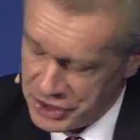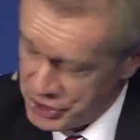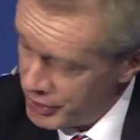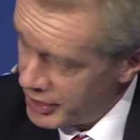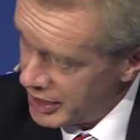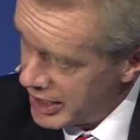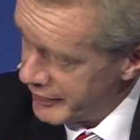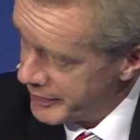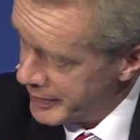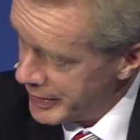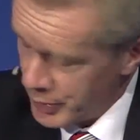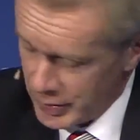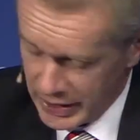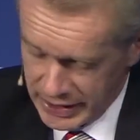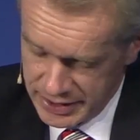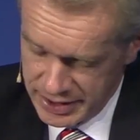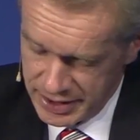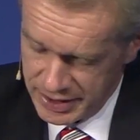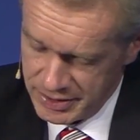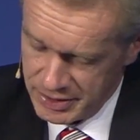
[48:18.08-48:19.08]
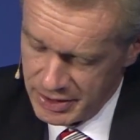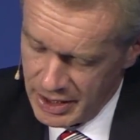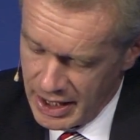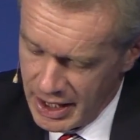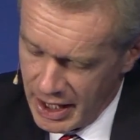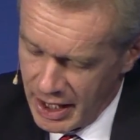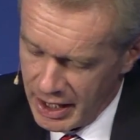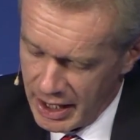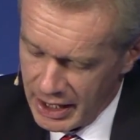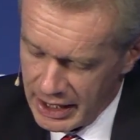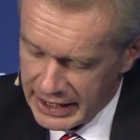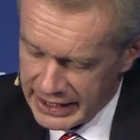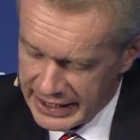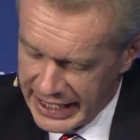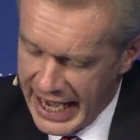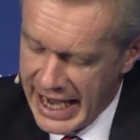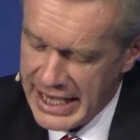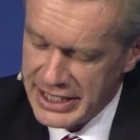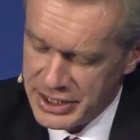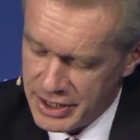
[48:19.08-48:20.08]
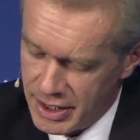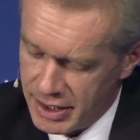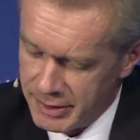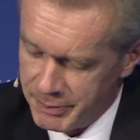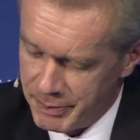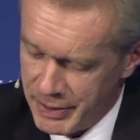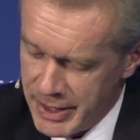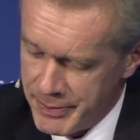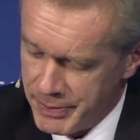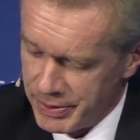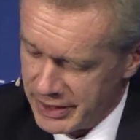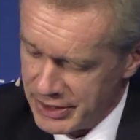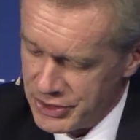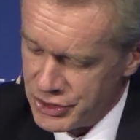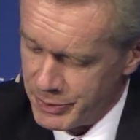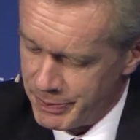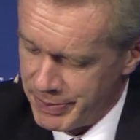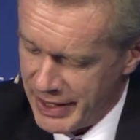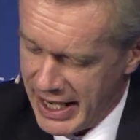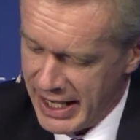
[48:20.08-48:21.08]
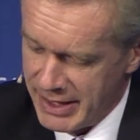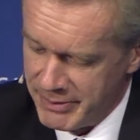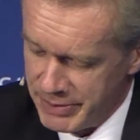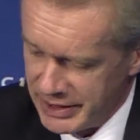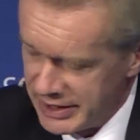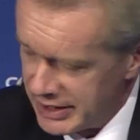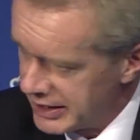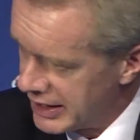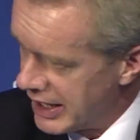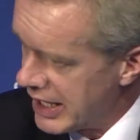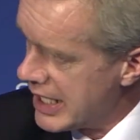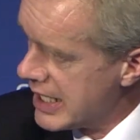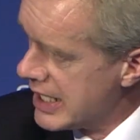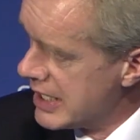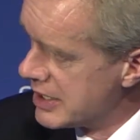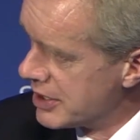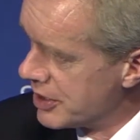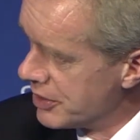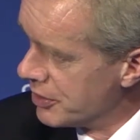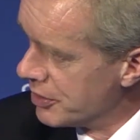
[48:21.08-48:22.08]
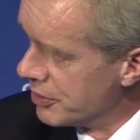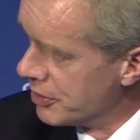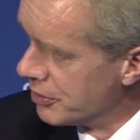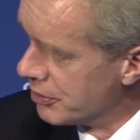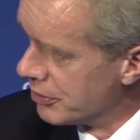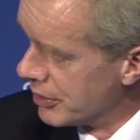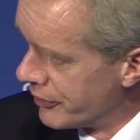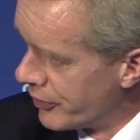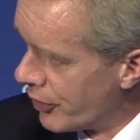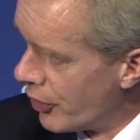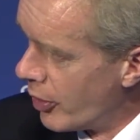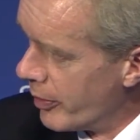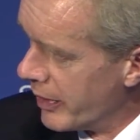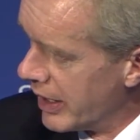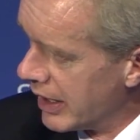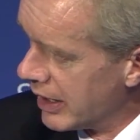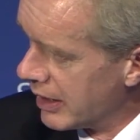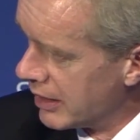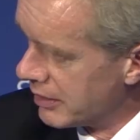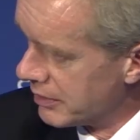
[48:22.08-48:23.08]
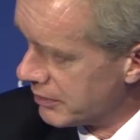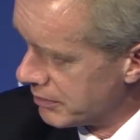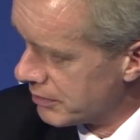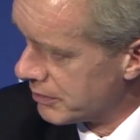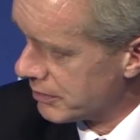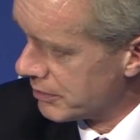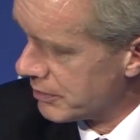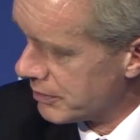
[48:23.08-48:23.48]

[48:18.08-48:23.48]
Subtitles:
you're going to have to be quick too. Can young people in Japan be the key to reforming